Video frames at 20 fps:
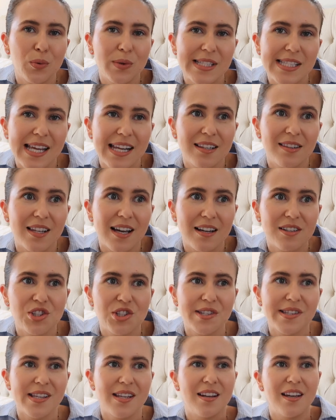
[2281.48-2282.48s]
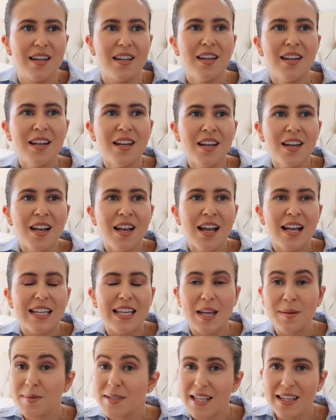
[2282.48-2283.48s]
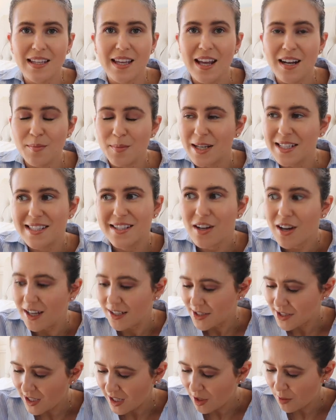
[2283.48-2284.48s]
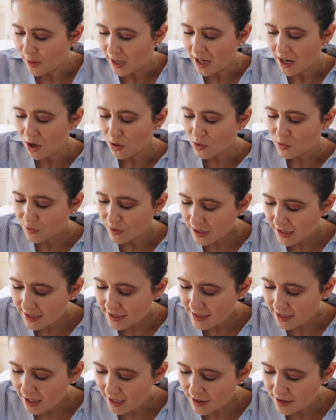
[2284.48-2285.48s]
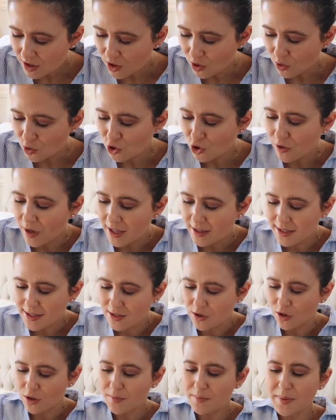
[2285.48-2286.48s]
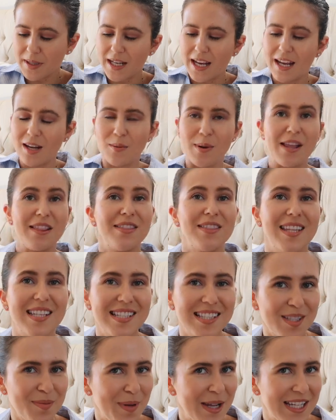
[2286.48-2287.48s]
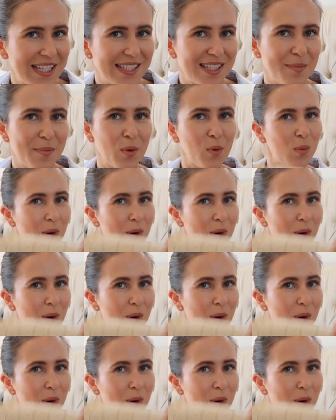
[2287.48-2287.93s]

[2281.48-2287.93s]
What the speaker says: always had larges and I kept selling out in my size. Anyway, I was really excited to go and try this on. But anyway, this is piece number